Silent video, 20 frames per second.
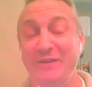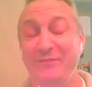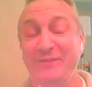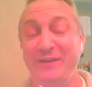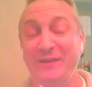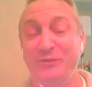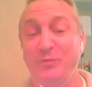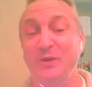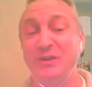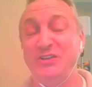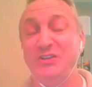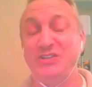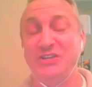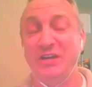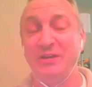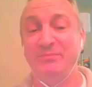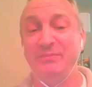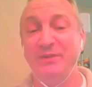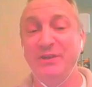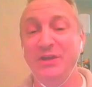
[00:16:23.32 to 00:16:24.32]
1
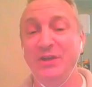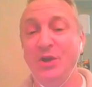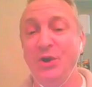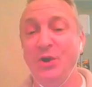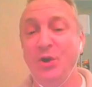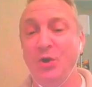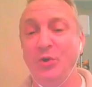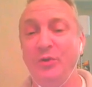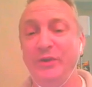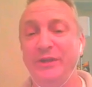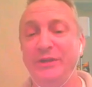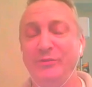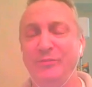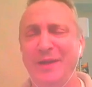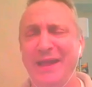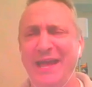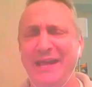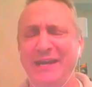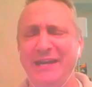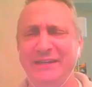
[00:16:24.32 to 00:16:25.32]
chip only
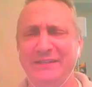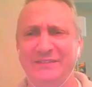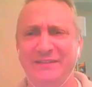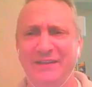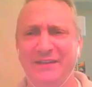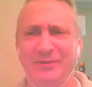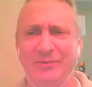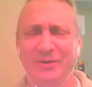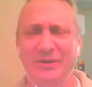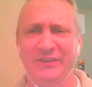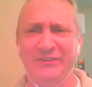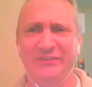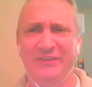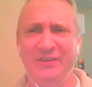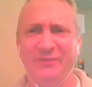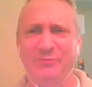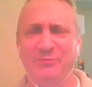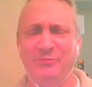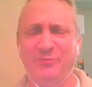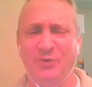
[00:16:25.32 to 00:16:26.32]
ran at, I want to say,
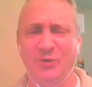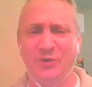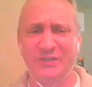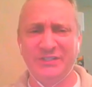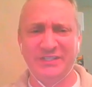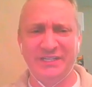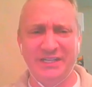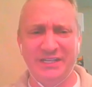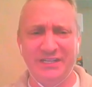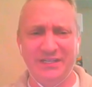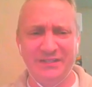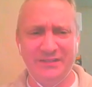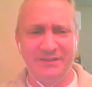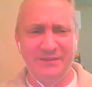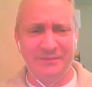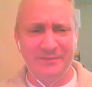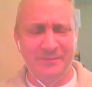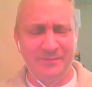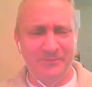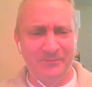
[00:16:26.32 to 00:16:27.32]
14.
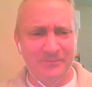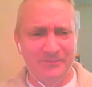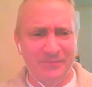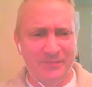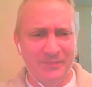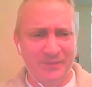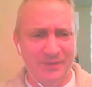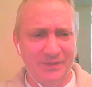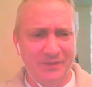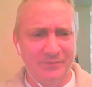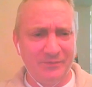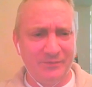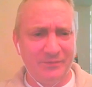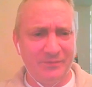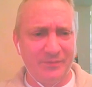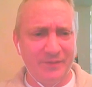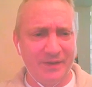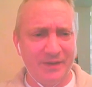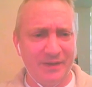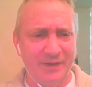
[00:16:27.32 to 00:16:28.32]

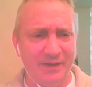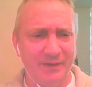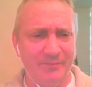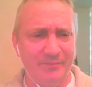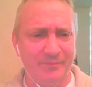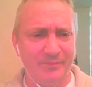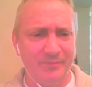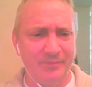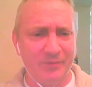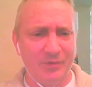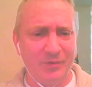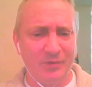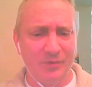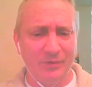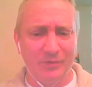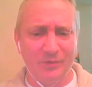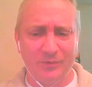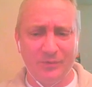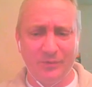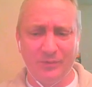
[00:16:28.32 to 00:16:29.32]

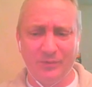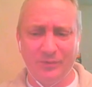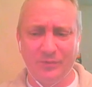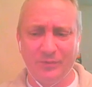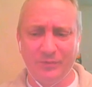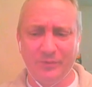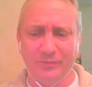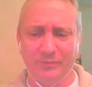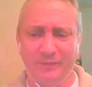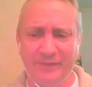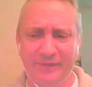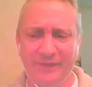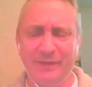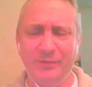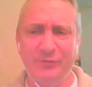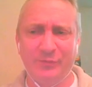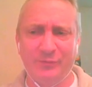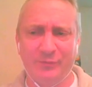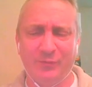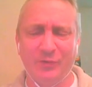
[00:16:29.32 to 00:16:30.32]
Or I think it was
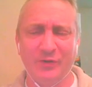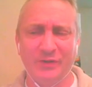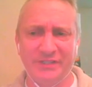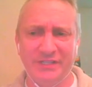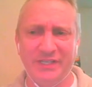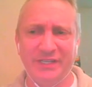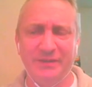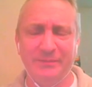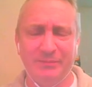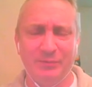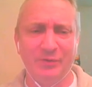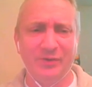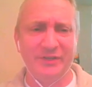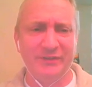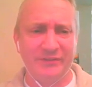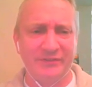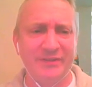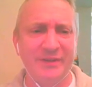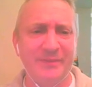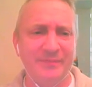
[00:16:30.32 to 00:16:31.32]
14 point
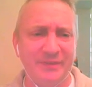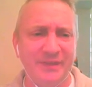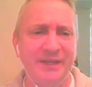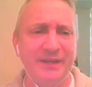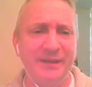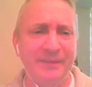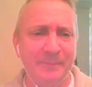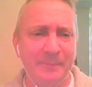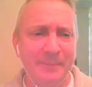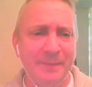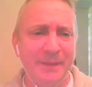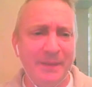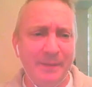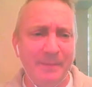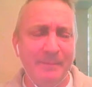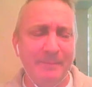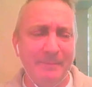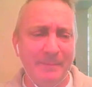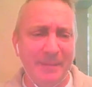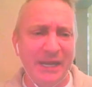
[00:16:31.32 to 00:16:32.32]
something
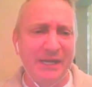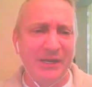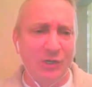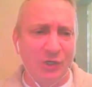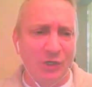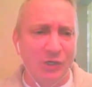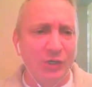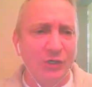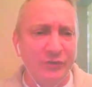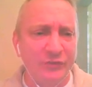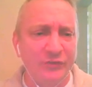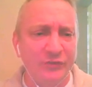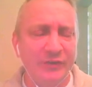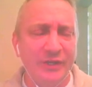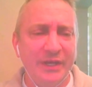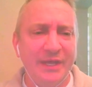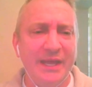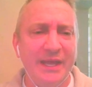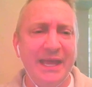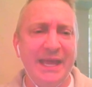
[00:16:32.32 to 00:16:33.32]
megahertz,
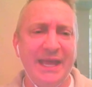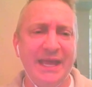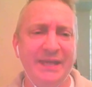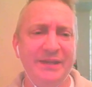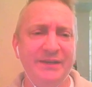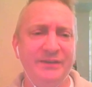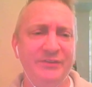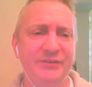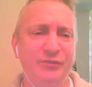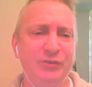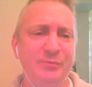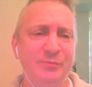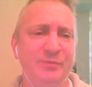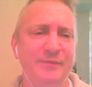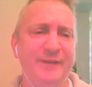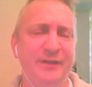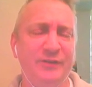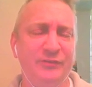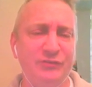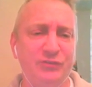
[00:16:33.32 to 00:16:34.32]
and the Super
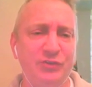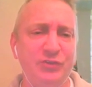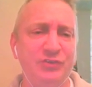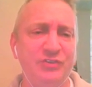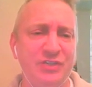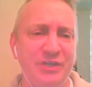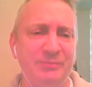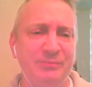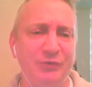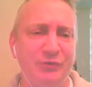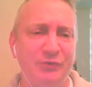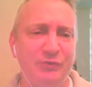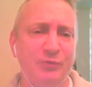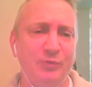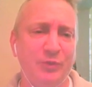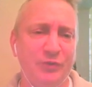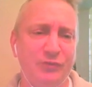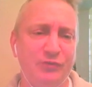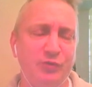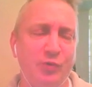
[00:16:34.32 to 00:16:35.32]
FX 2 chip
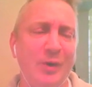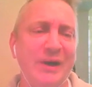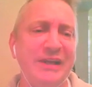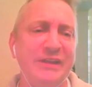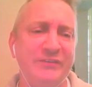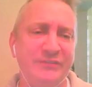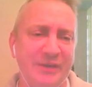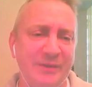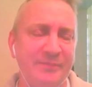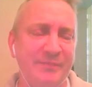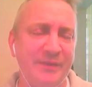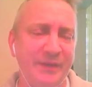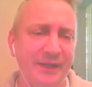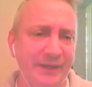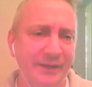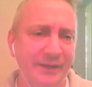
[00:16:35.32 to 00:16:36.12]
was 20 something